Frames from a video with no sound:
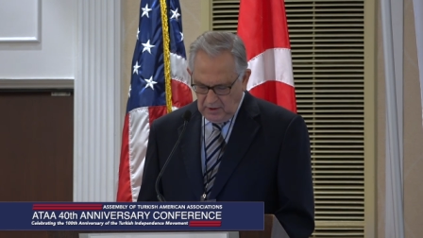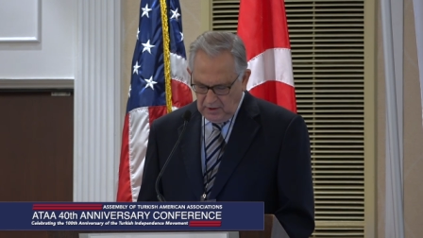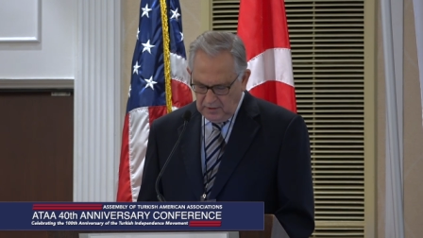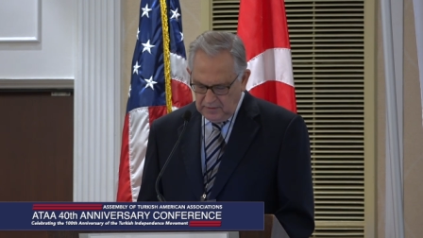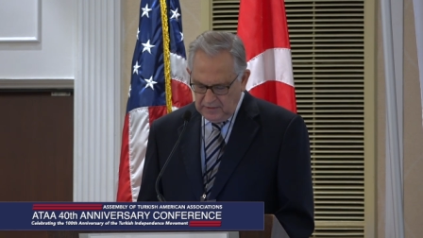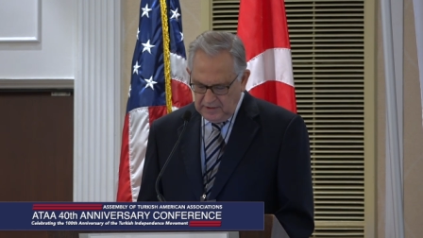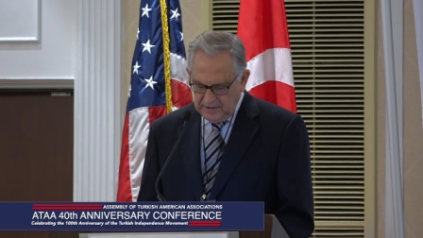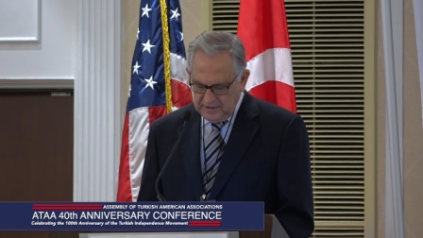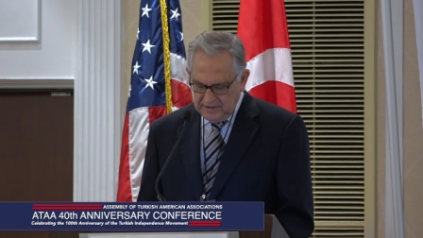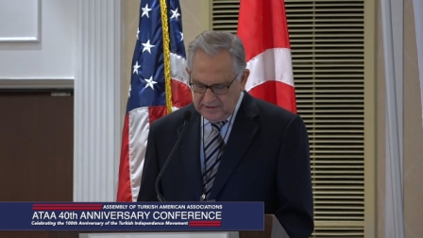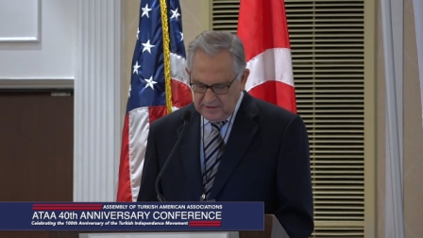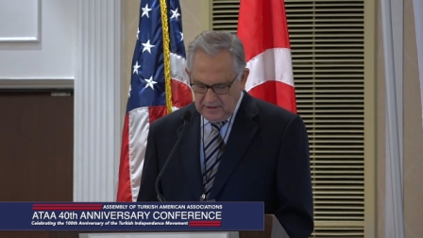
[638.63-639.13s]

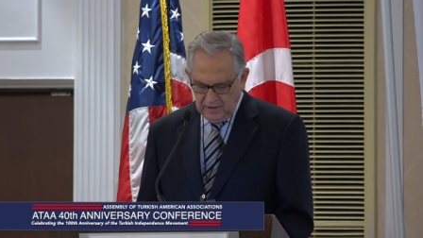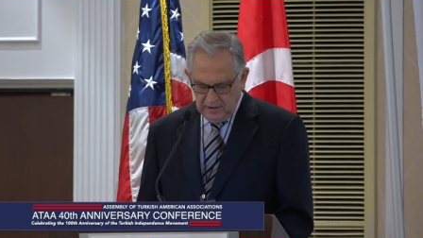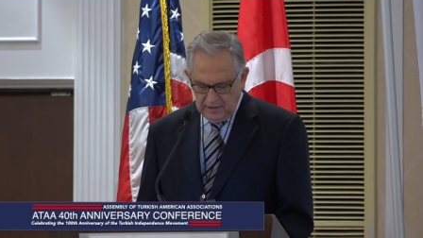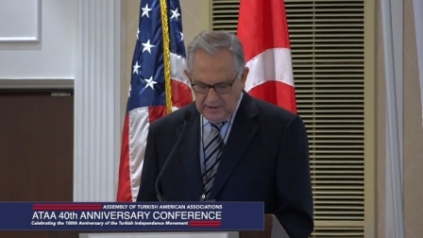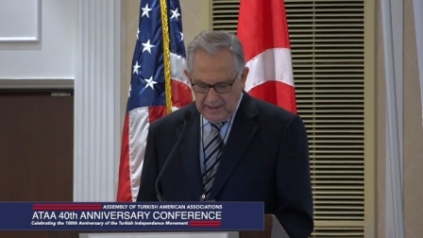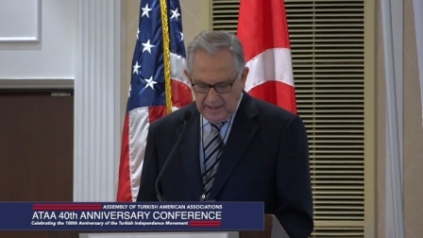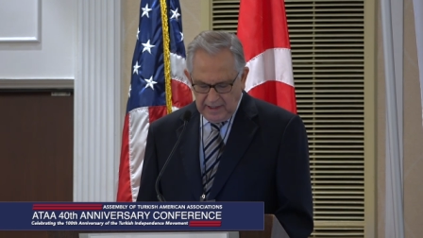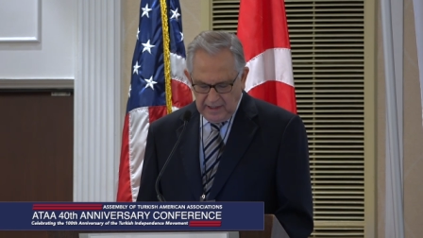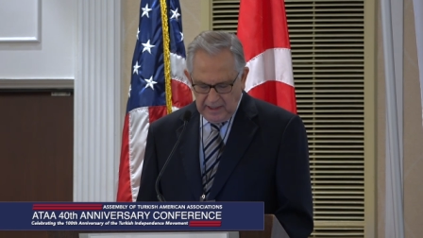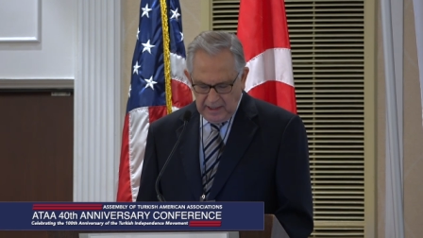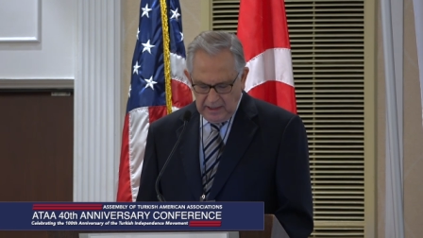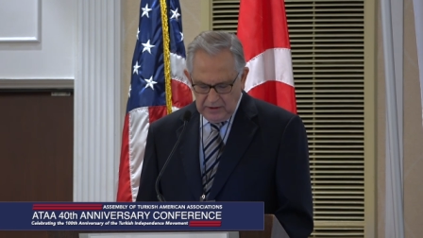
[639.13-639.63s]
This
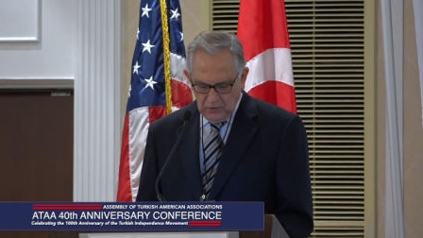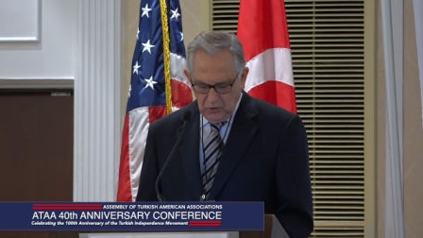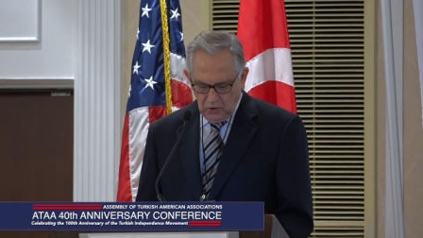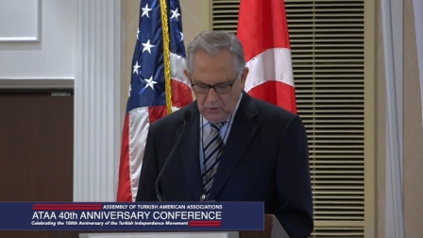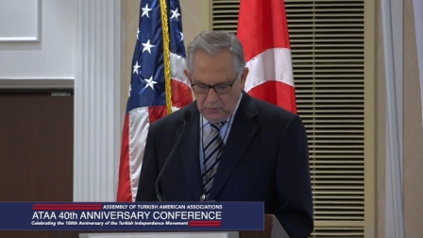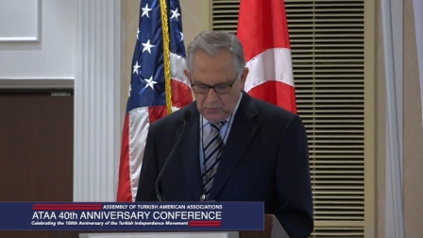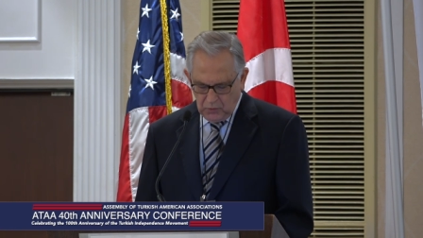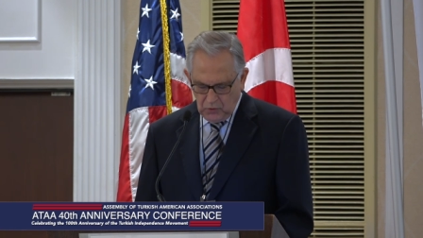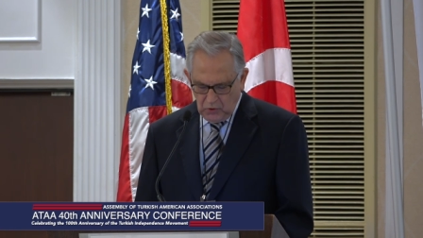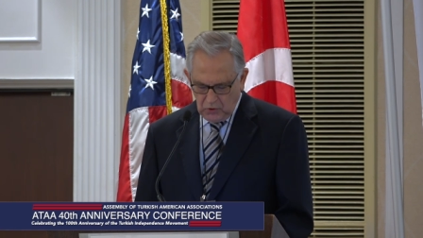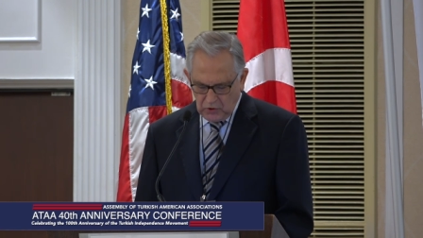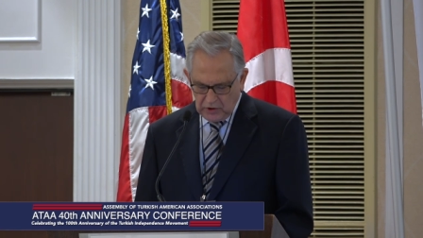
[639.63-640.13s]
decade-old
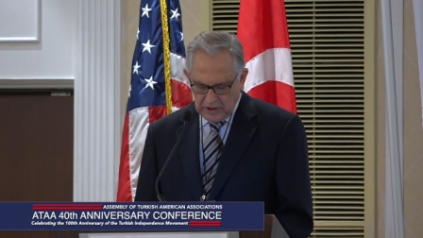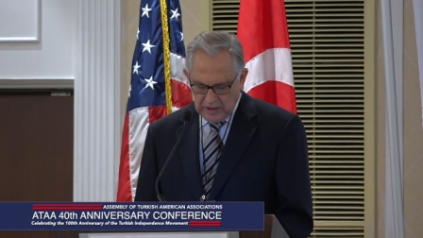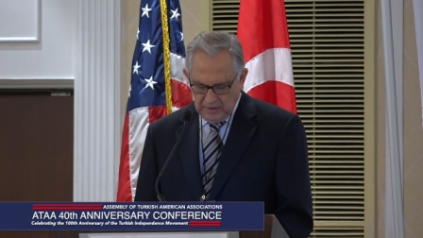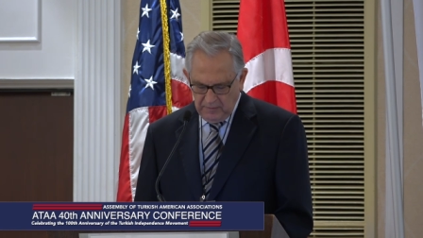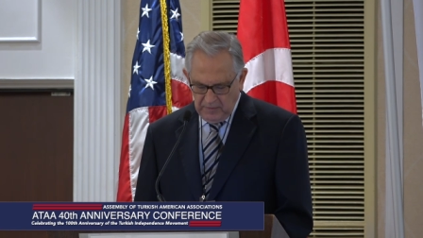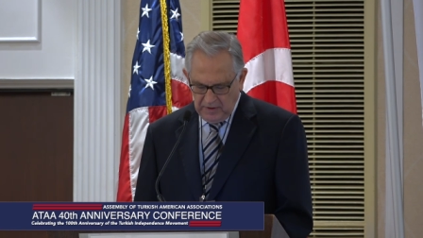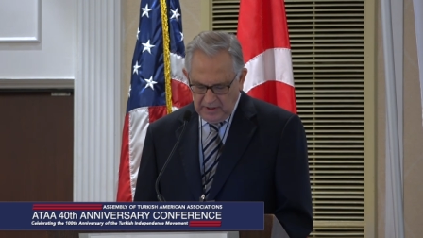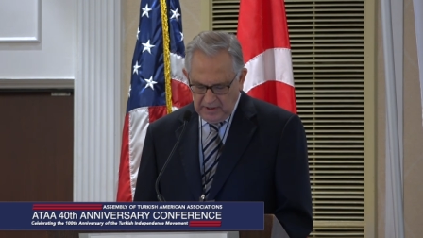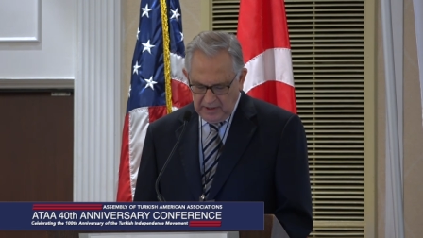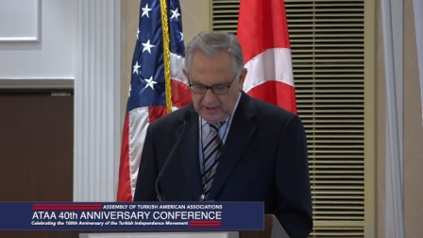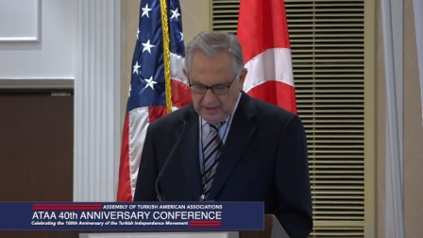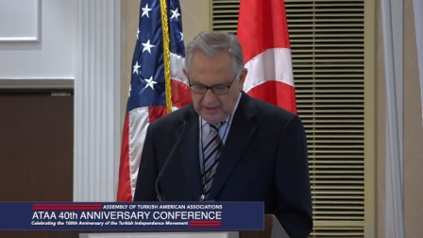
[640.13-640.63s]
program
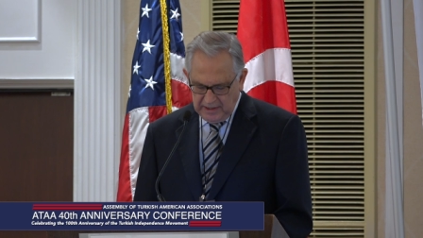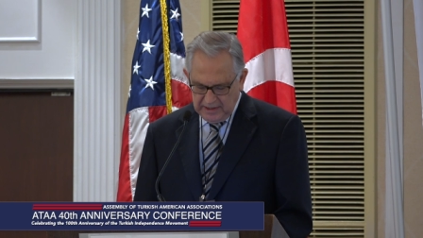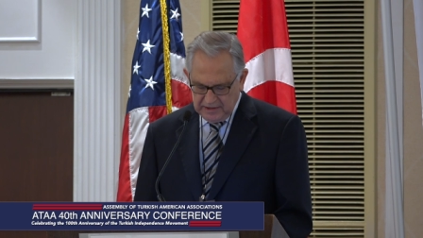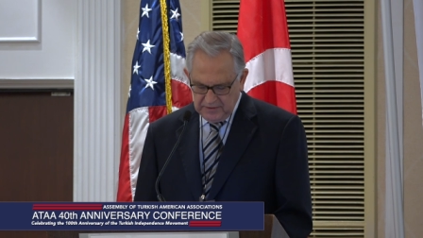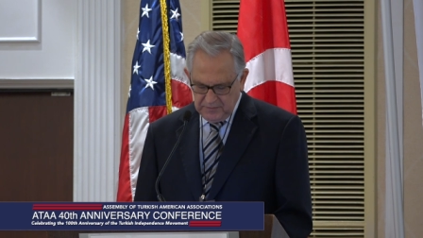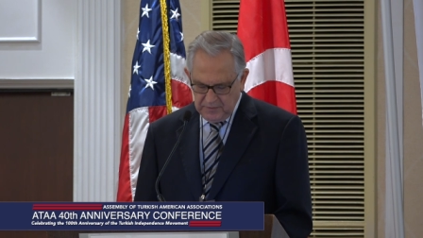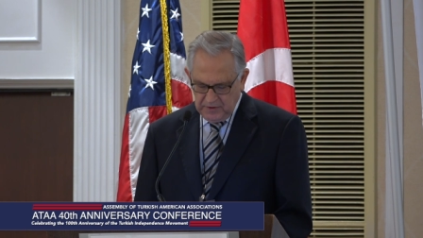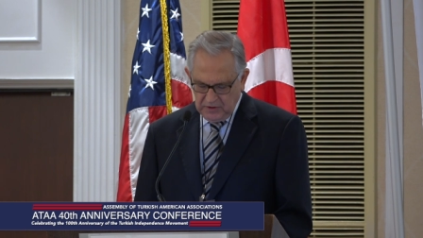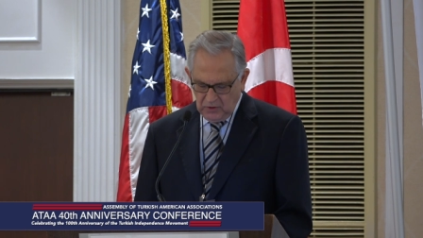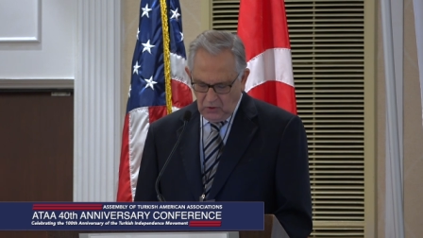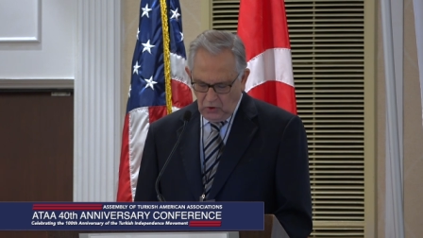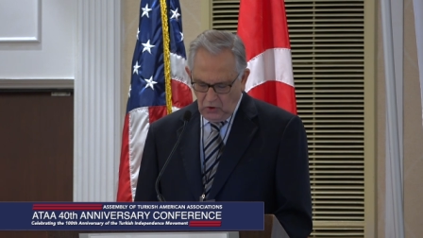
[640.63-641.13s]
has
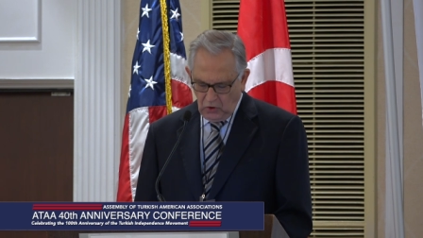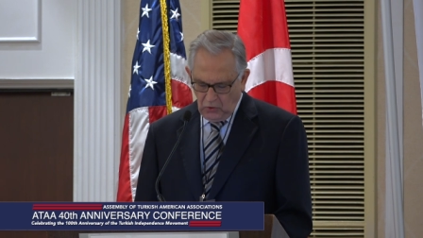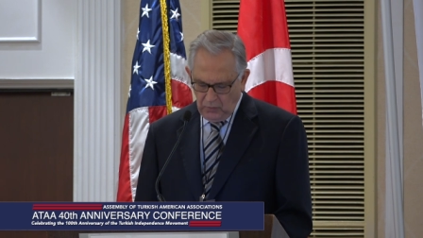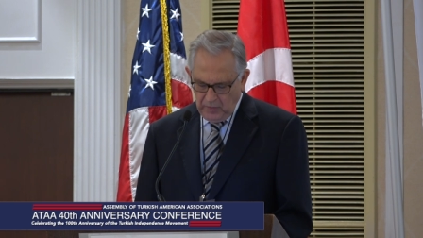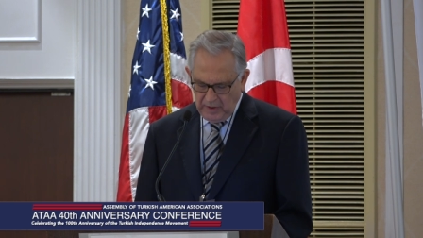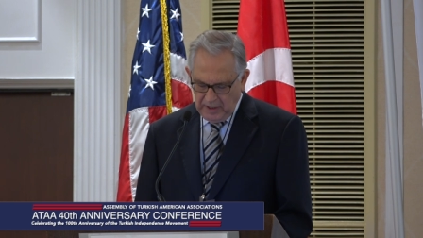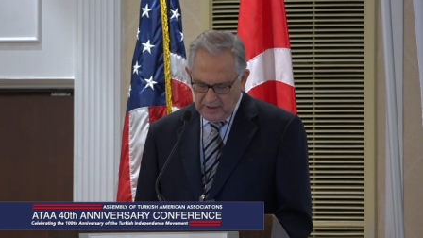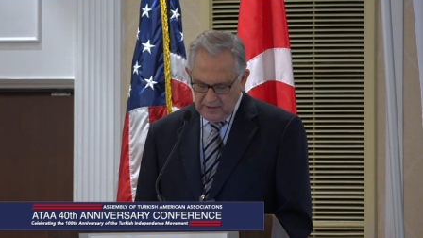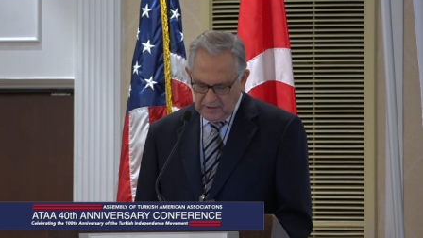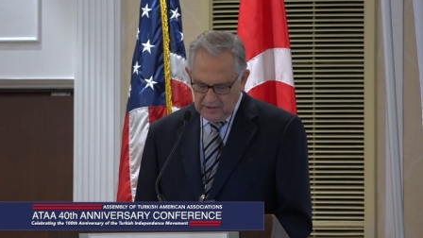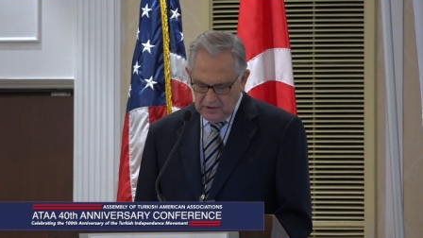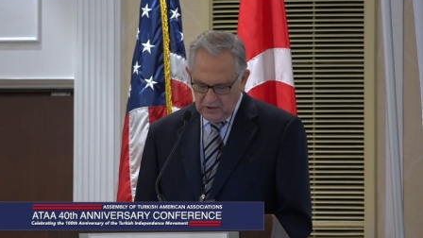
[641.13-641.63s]
been
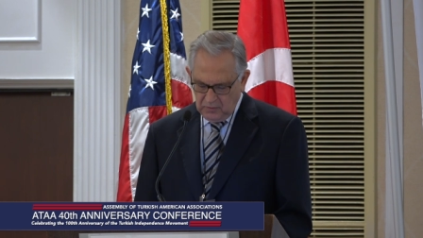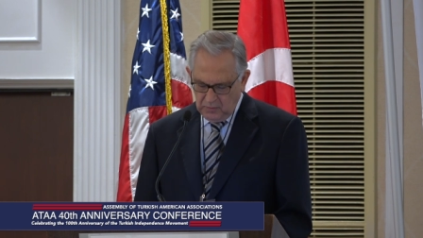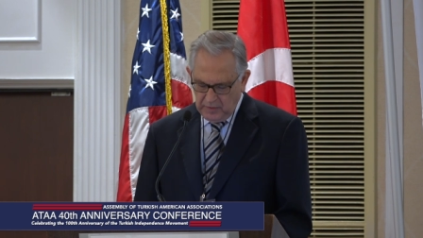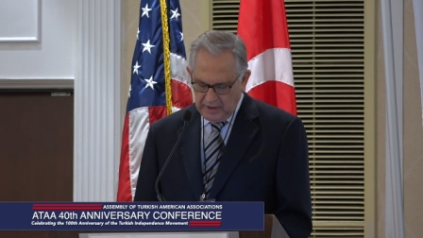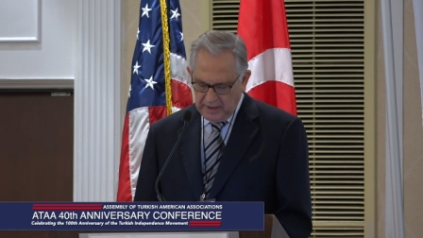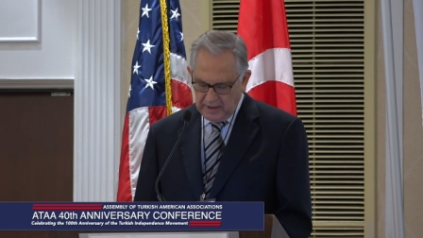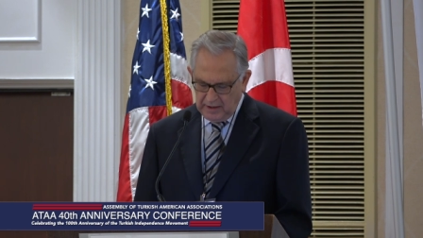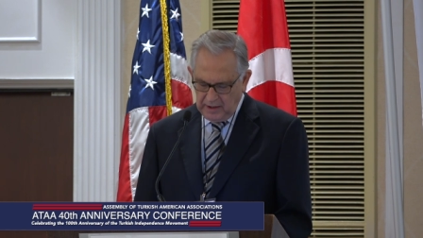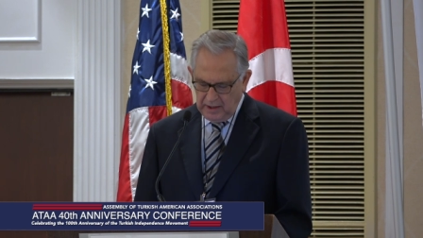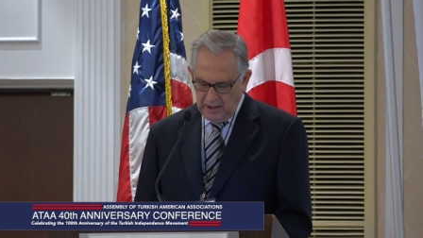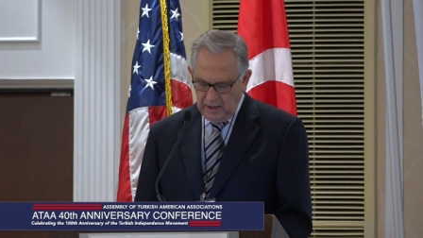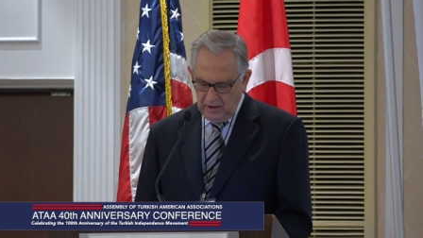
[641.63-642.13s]
augmented by
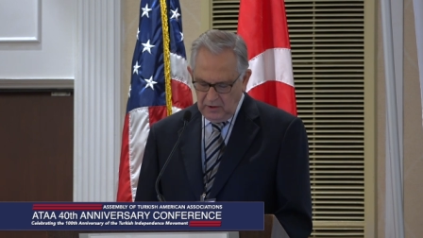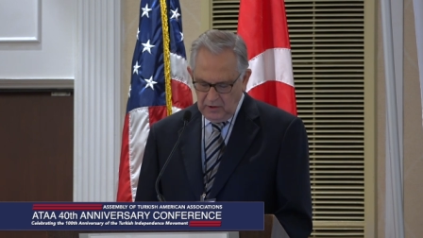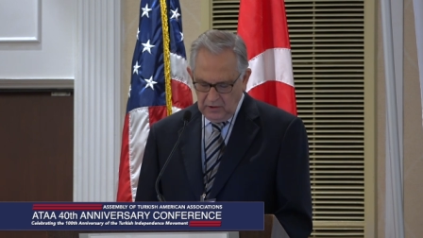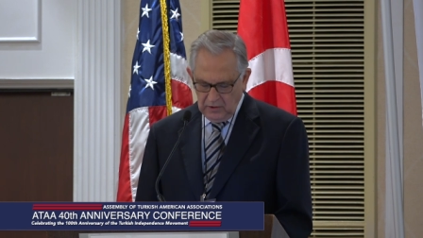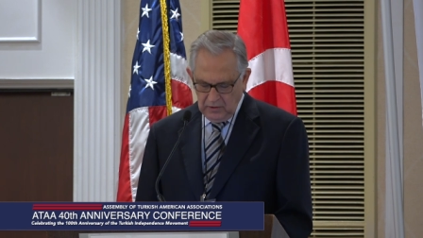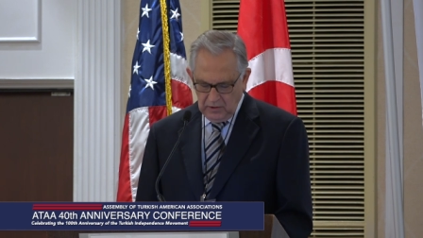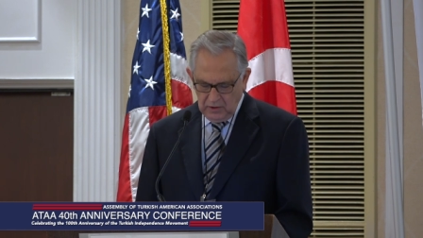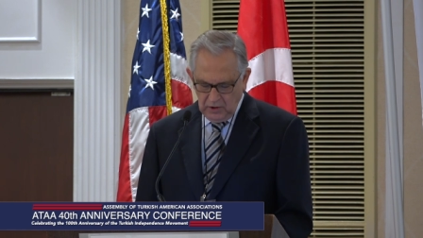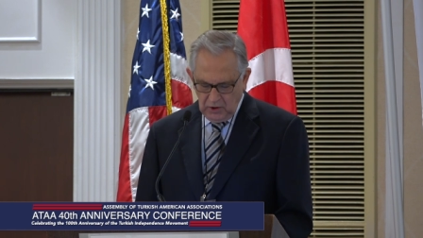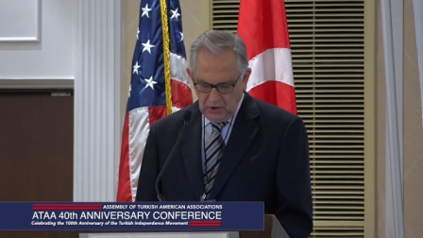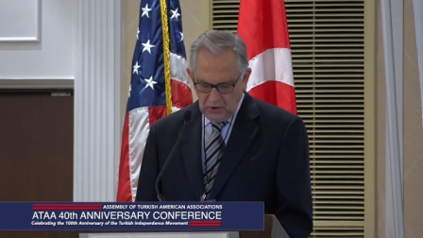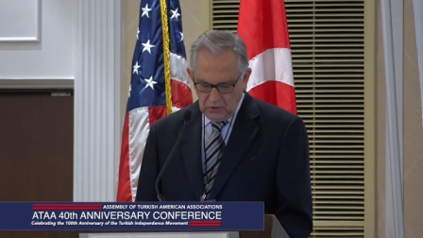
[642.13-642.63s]
an annual